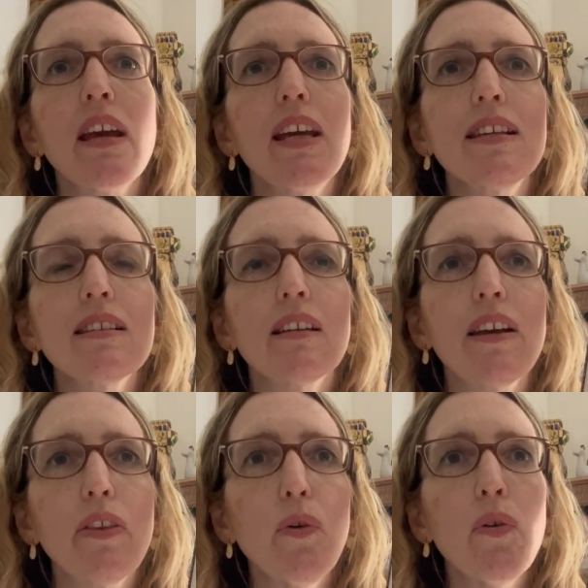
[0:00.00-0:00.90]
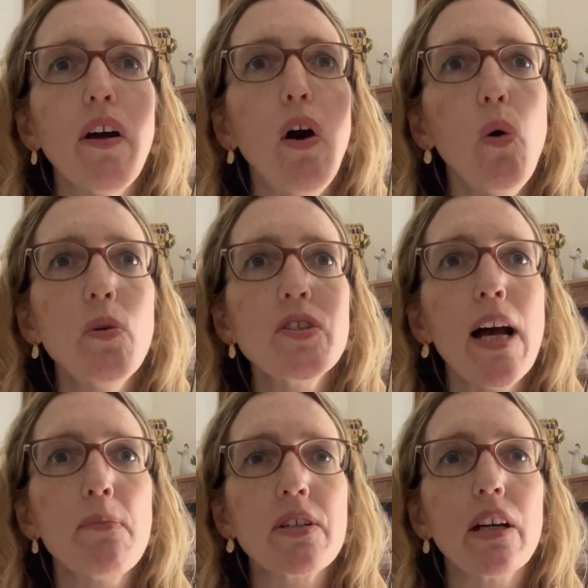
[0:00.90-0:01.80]
It, like, through the whole
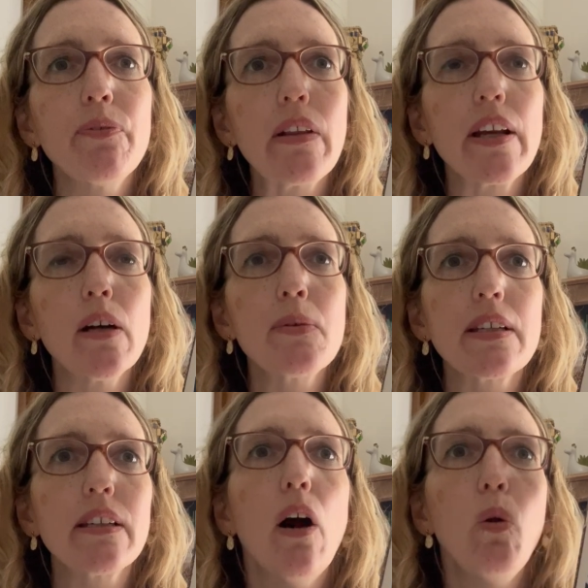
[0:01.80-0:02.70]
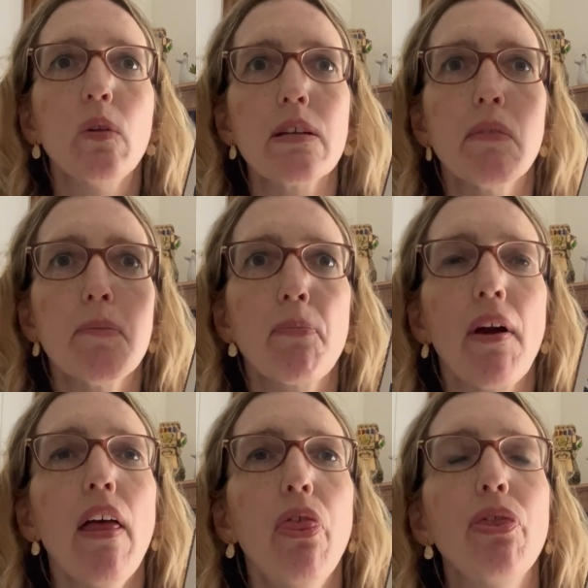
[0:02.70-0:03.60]
chapter, I felt like I was like holding my
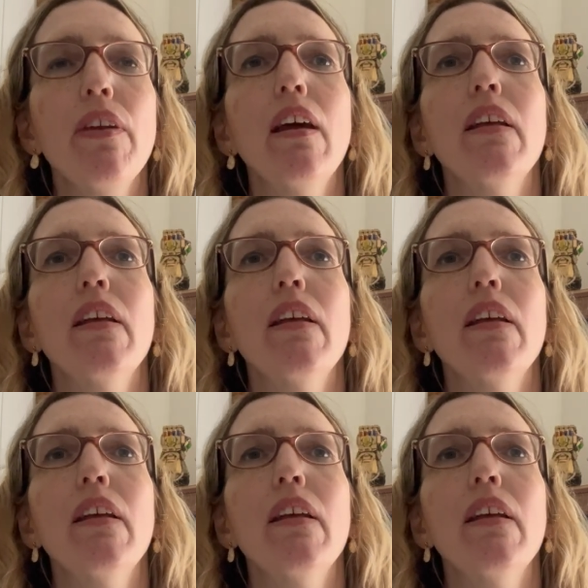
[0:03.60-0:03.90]
breath.